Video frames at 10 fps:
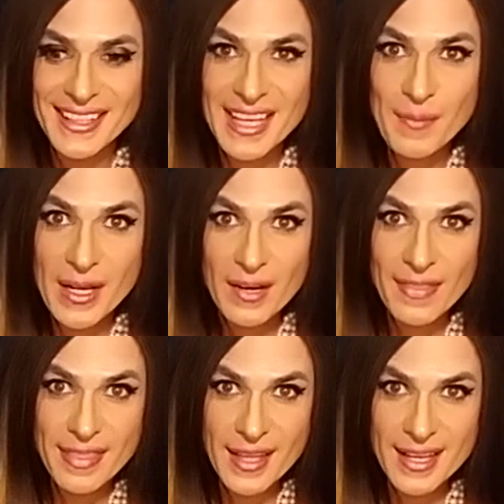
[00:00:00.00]
keeping our
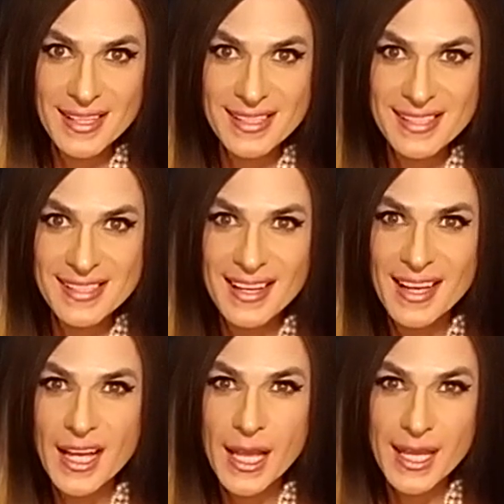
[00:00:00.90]
things,
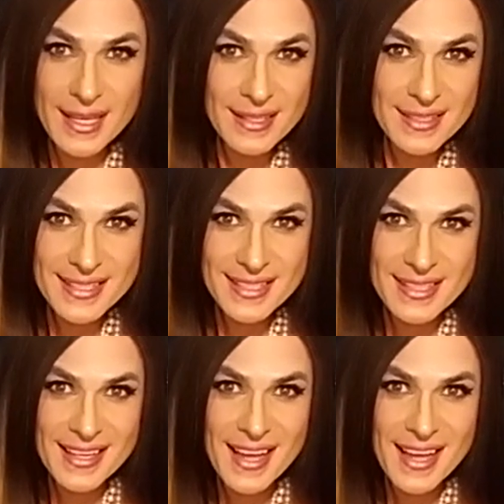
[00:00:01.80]
guilt,